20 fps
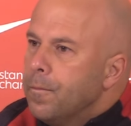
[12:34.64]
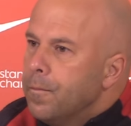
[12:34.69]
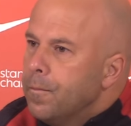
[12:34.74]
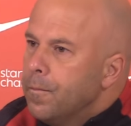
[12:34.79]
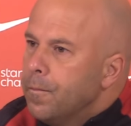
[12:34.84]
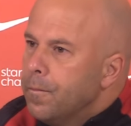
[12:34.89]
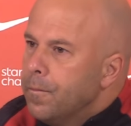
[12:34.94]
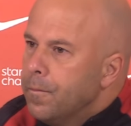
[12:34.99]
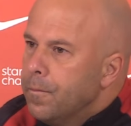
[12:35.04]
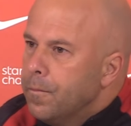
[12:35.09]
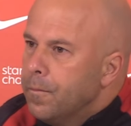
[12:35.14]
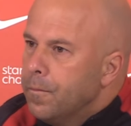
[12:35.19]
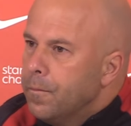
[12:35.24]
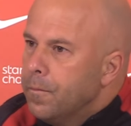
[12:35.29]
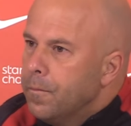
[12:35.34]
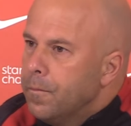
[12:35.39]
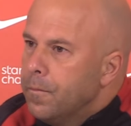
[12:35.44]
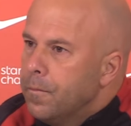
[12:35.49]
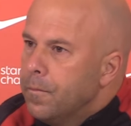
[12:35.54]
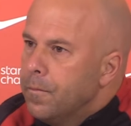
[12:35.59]
Just on Joe
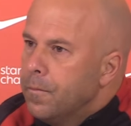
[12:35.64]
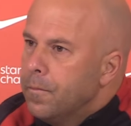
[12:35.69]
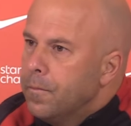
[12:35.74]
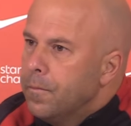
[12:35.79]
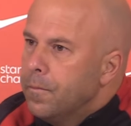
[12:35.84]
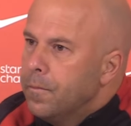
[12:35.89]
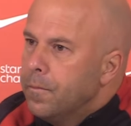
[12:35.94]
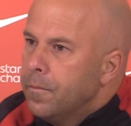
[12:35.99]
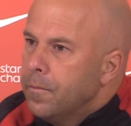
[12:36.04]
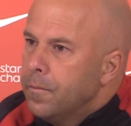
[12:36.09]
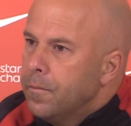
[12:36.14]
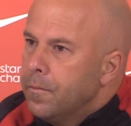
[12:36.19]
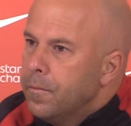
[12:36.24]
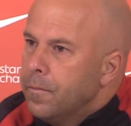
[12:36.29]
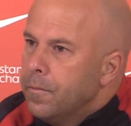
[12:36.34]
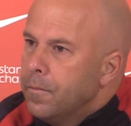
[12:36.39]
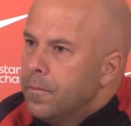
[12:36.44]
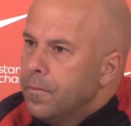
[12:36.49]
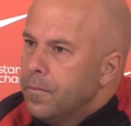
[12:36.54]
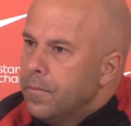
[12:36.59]
Burns, can I check Do you,
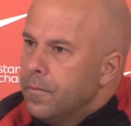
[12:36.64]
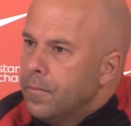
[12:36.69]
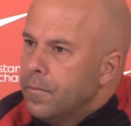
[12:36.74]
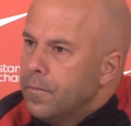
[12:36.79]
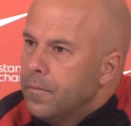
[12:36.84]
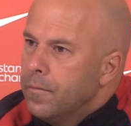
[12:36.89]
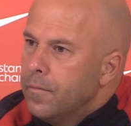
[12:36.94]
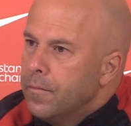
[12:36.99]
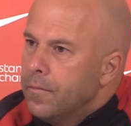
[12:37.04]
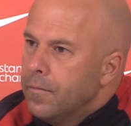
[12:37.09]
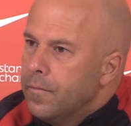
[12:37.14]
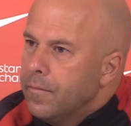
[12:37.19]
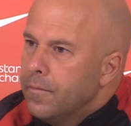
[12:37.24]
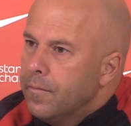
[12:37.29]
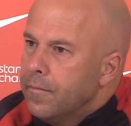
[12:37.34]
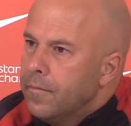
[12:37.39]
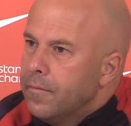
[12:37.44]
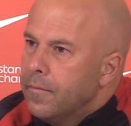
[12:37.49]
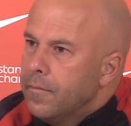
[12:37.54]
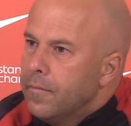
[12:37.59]
your understanding is
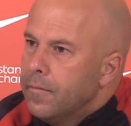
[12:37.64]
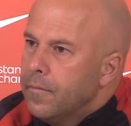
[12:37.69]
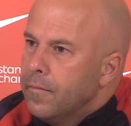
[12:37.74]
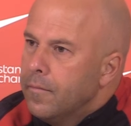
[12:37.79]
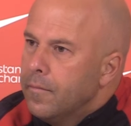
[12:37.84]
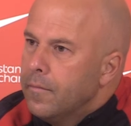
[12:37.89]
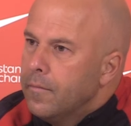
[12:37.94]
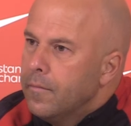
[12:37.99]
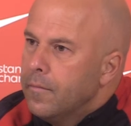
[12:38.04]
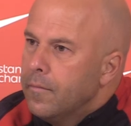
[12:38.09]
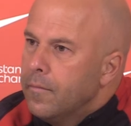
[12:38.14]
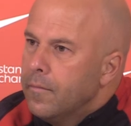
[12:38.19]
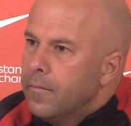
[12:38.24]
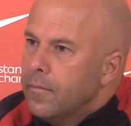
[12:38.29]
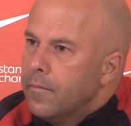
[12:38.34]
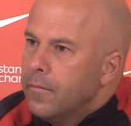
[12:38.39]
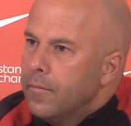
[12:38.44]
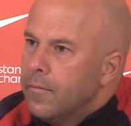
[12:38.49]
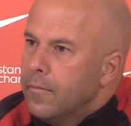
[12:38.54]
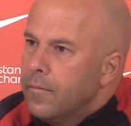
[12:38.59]
you expect him to be
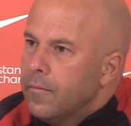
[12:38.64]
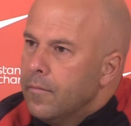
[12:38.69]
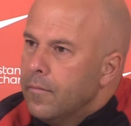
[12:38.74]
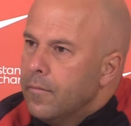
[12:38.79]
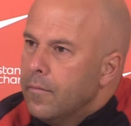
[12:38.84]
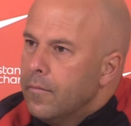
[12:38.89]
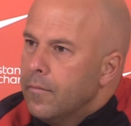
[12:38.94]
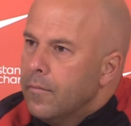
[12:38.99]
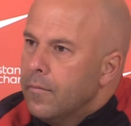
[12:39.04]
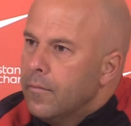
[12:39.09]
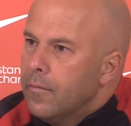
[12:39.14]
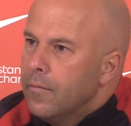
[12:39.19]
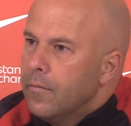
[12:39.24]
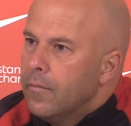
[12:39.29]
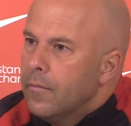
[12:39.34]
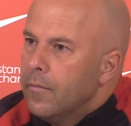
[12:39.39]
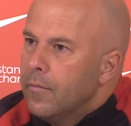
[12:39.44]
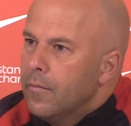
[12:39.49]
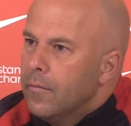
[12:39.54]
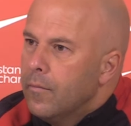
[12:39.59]
here for this
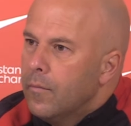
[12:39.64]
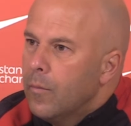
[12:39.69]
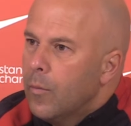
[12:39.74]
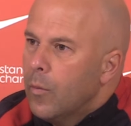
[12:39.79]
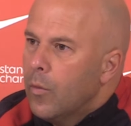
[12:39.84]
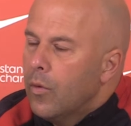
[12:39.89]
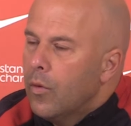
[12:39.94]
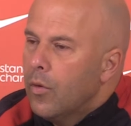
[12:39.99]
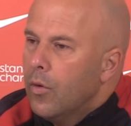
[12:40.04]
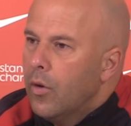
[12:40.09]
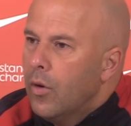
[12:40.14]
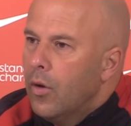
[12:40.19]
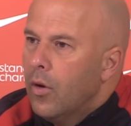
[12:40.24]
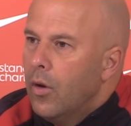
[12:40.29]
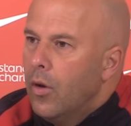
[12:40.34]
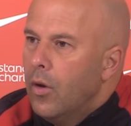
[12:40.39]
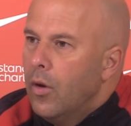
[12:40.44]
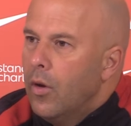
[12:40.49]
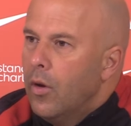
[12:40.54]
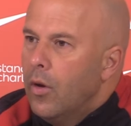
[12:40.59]
season? You're not expecting any
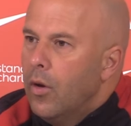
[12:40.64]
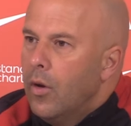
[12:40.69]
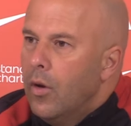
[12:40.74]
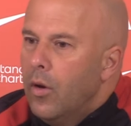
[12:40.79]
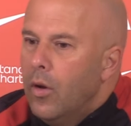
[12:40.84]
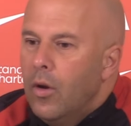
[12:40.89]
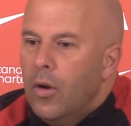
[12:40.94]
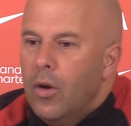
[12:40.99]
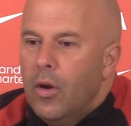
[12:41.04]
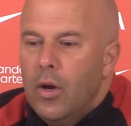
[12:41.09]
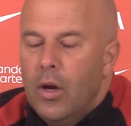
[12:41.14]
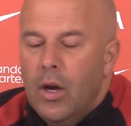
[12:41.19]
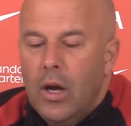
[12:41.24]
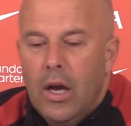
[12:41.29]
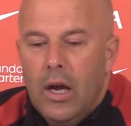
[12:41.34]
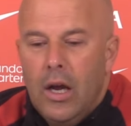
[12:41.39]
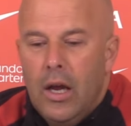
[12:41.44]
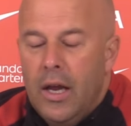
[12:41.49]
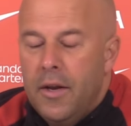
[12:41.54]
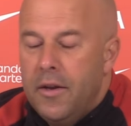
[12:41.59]
movement
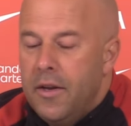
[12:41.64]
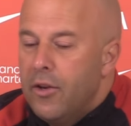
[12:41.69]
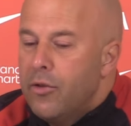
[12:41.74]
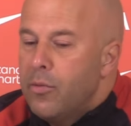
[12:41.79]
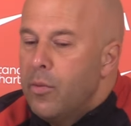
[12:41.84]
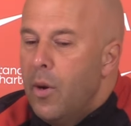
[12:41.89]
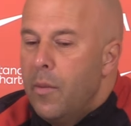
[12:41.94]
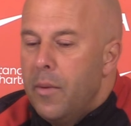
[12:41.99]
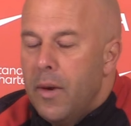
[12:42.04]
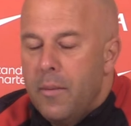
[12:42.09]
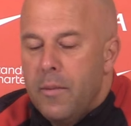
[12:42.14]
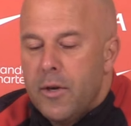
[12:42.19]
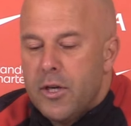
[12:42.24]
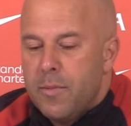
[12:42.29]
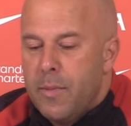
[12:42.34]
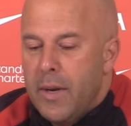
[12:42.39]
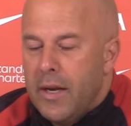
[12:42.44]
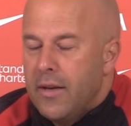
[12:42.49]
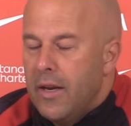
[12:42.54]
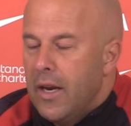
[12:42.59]
At this moment, I'm
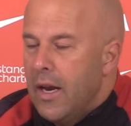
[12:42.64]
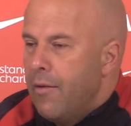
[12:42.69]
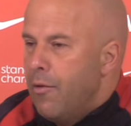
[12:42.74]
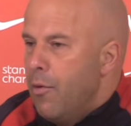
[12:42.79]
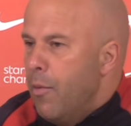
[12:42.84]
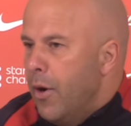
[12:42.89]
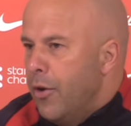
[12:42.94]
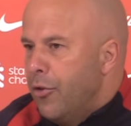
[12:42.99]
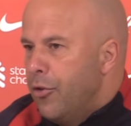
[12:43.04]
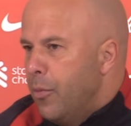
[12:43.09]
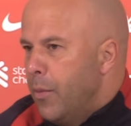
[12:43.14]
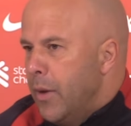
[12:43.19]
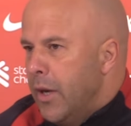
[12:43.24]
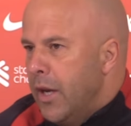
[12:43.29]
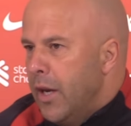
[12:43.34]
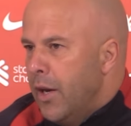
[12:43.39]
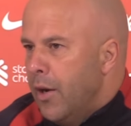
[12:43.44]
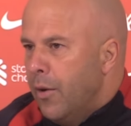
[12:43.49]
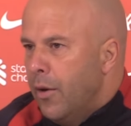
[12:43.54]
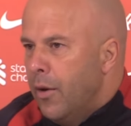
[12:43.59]
expecting everyone to
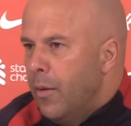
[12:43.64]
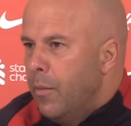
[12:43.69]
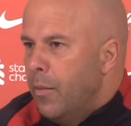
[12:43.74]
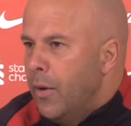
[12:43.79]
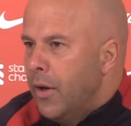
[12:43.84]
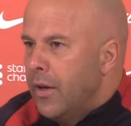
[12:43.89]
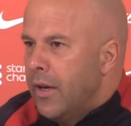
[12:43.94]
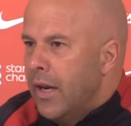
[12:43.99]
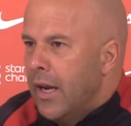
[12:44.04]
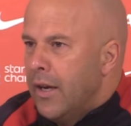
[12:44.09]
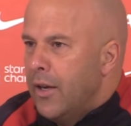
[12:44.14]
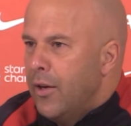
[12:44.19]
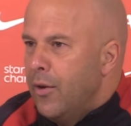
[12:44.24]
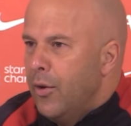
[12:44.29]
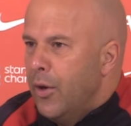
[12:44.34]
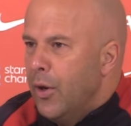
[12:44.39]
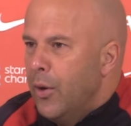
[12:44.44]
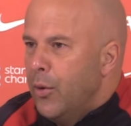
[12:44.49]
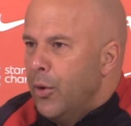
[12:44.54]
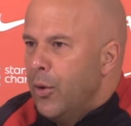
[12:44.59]
be here, but like you
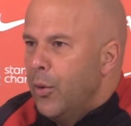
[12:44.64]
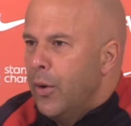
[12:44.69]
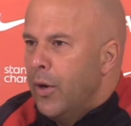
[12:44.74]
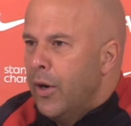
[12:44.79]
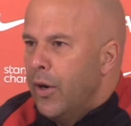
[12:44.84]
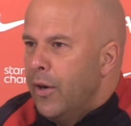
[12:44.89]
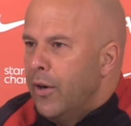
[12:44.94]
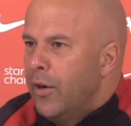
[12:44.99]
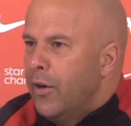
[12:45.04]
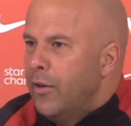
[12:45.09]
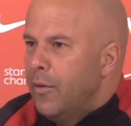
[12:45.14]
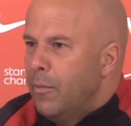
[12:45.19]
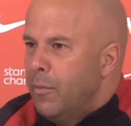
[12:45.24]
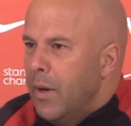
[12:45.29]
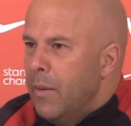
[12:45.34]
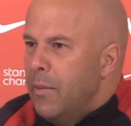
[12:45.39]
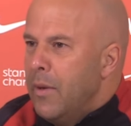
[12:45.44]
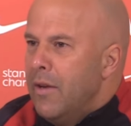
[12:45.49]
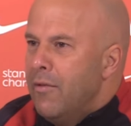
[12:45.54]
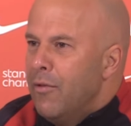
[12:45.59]
know, you are
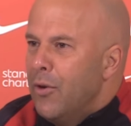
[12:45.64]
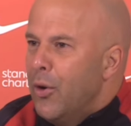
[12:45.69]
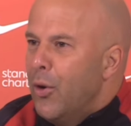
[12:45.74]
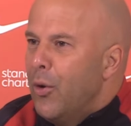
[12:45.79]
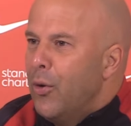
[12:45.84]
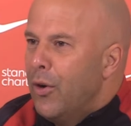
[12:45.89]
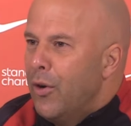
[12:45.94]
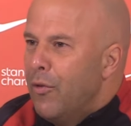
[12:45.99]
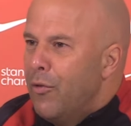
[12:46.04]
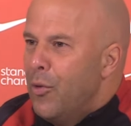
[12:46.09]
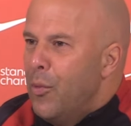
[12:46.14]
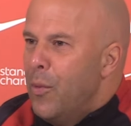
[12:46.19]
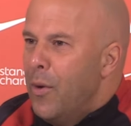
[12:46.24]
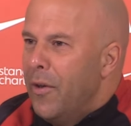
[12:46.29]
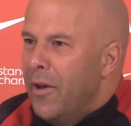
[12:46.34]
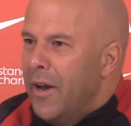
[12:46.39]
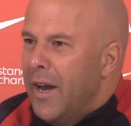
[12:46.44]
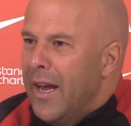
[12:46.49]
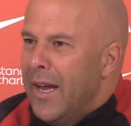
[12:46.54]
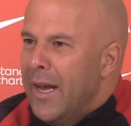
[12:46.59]
maybe even longer in football
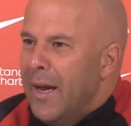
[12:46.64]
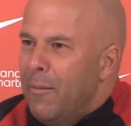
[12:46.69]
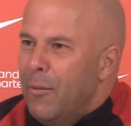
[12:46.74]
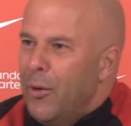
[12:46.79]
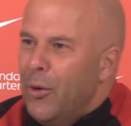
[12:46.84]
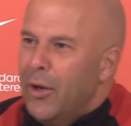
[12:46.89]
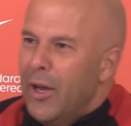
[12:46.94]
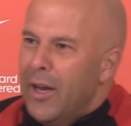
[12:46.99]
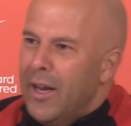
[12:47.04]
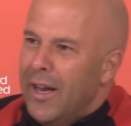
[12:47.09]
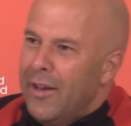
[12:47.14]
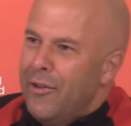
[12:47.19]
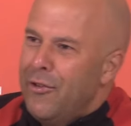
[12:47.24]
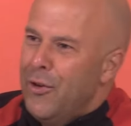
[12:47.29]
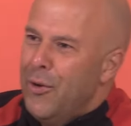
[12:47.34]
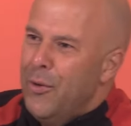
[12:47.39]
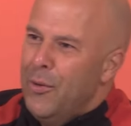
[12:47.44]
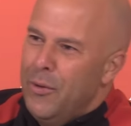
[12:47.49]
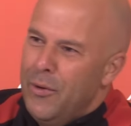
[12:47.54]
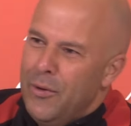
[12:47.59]
than I am. Looking at
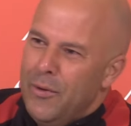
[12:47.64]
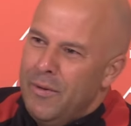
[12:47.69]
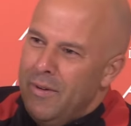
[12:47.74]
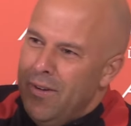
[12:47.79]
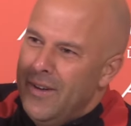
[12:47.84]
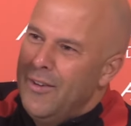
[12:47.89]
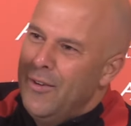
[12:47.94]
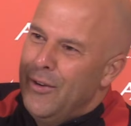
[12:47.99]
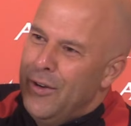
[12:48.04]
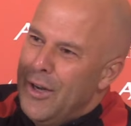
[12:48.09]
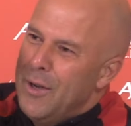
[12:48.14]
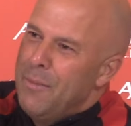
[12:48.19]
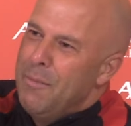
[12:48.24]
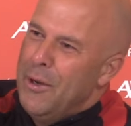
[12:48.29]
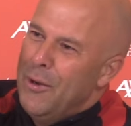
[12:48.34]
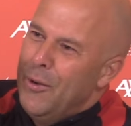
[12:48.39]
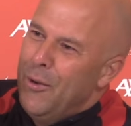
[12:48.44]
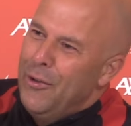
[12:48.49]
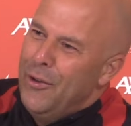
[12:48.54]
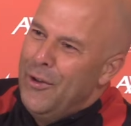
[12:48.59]
you, You're a little
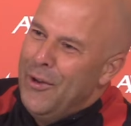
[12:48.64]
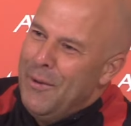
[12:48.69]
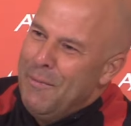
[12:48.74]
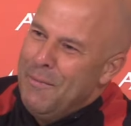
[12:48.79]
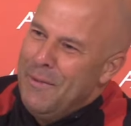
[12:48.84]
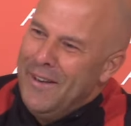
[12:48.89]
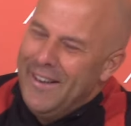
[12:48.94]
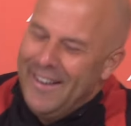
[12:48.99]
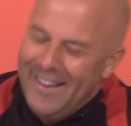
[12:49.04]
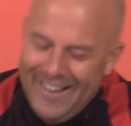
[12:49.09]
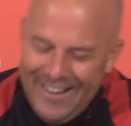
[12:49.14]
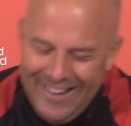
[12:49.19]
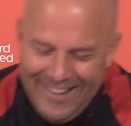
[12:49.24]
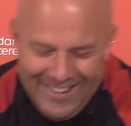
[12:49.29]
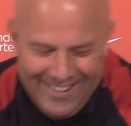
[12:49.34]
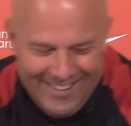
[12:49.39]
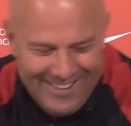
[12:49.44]
bit older than me. Yeah.